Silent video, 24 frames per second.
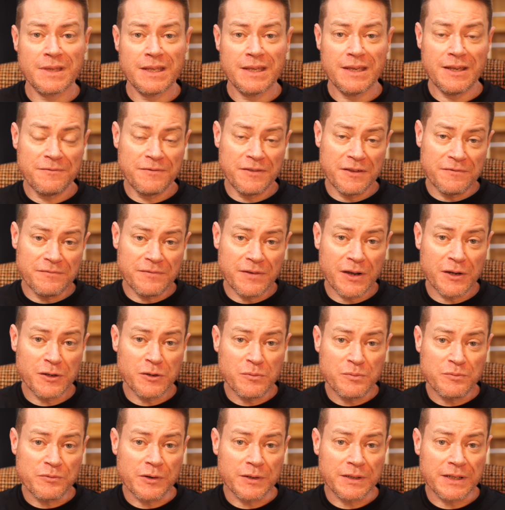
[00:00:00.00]
If the
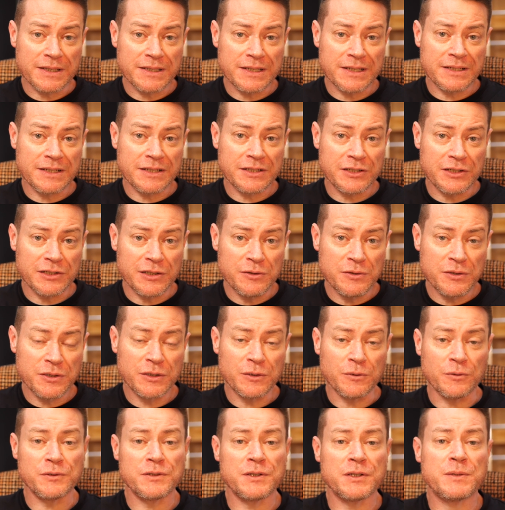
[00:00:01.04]
final product is a
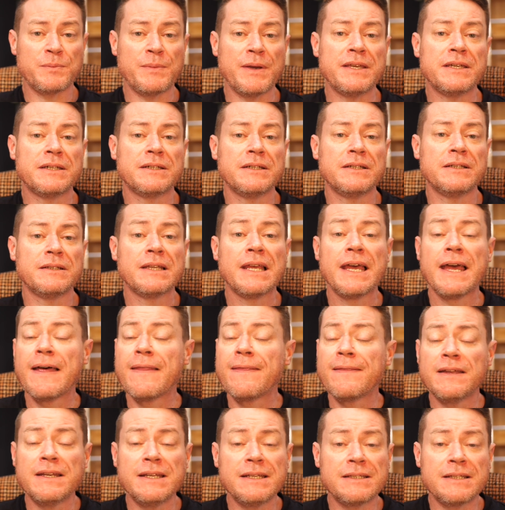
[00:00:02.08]
solution or suspension,
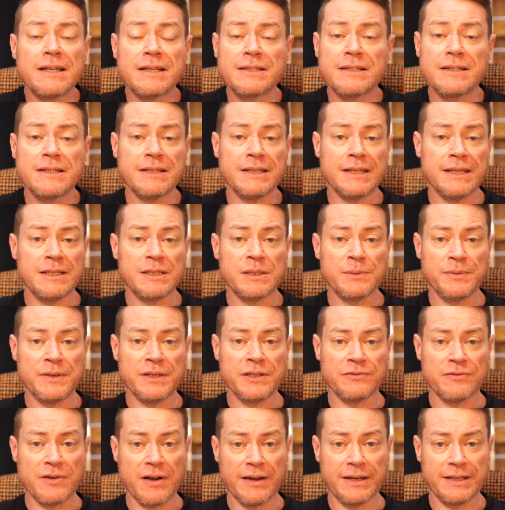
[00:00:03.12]
then it doesn't need to be
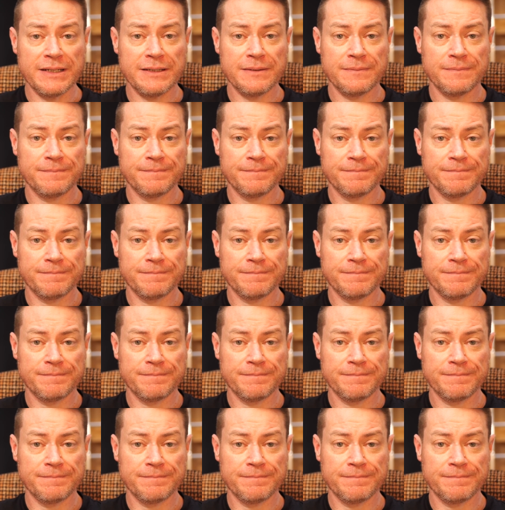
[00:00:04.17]
dried.